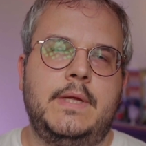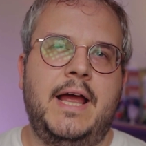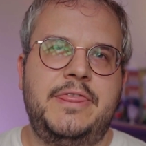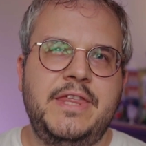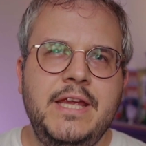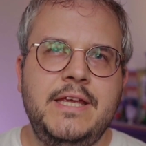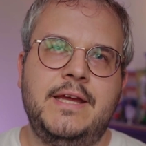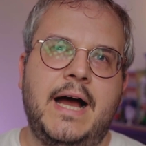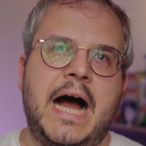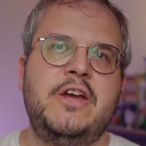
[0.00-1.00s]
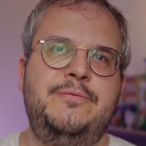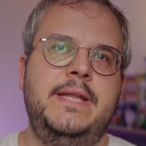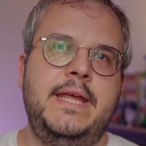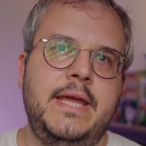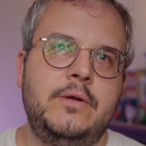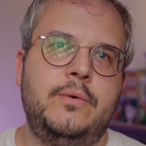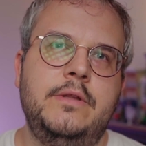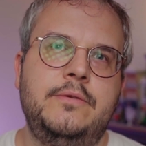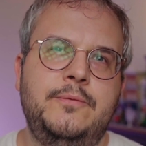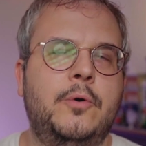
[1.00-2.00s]
I think I've been
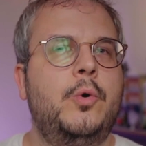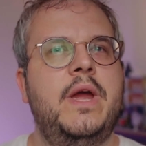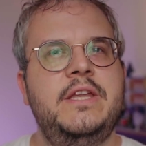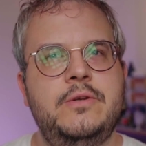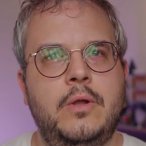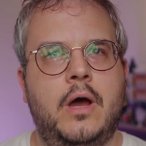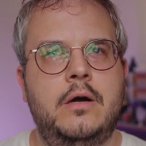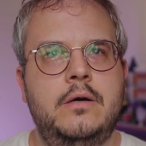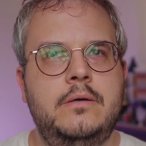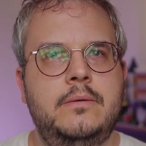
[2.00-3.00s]
ignorant for way too long.